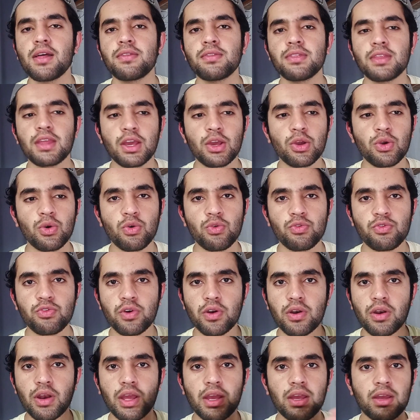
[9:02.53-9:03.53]
They go
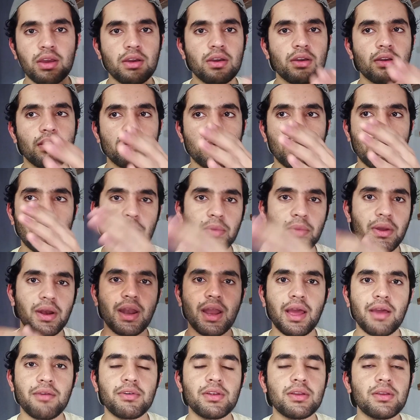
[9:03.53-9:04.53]
for upper
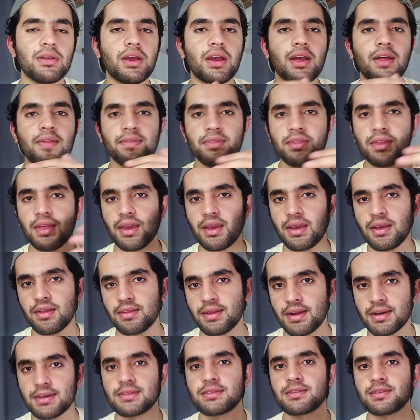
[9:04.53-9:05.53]
level, and
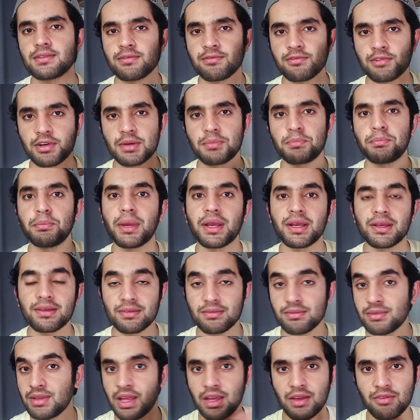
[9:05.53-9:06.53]
that's what
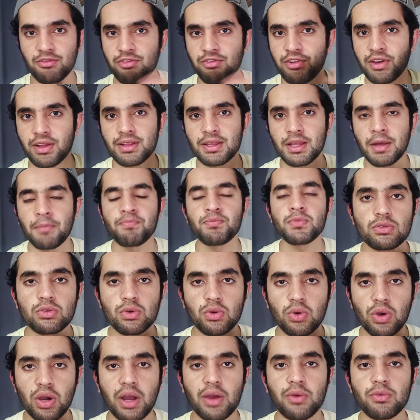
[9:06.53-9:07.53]
they fail them.
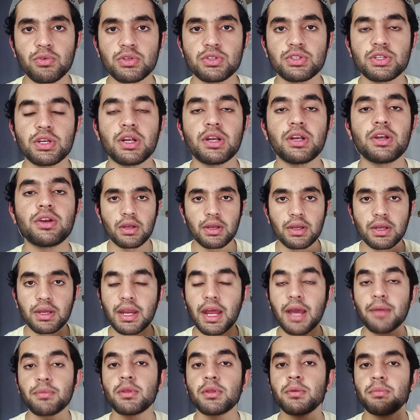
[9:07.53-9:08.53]
So I would say
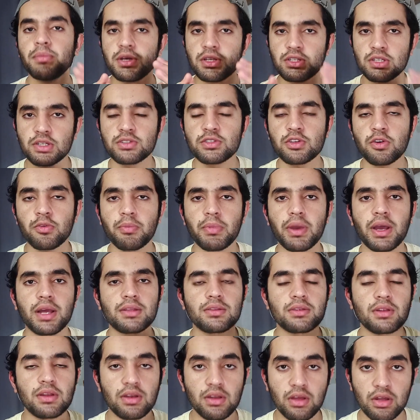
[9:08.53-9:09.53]
grab the basics of
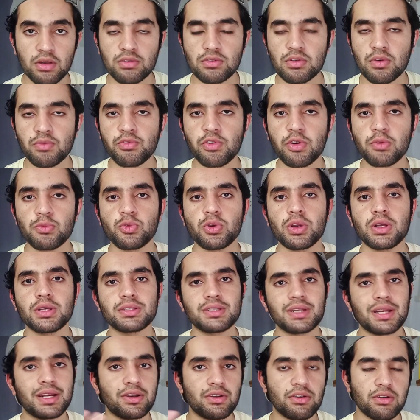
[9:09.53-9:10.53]
math, learn some
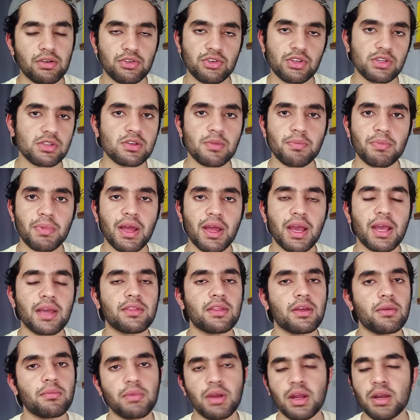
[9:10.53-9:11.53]
formulas, and just apply
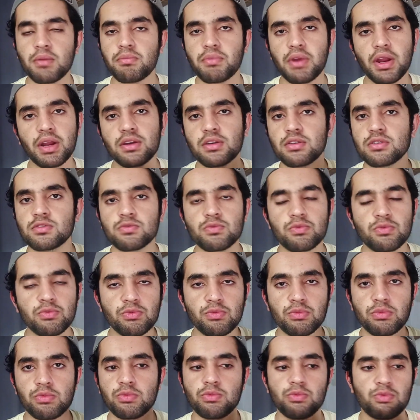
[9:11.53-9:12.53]
them, and practice
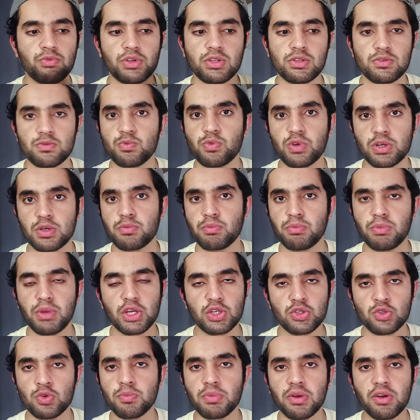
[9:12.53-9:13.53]
is what
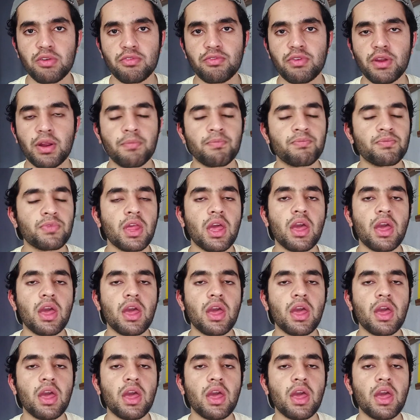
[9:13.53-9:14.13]
makes you perfect.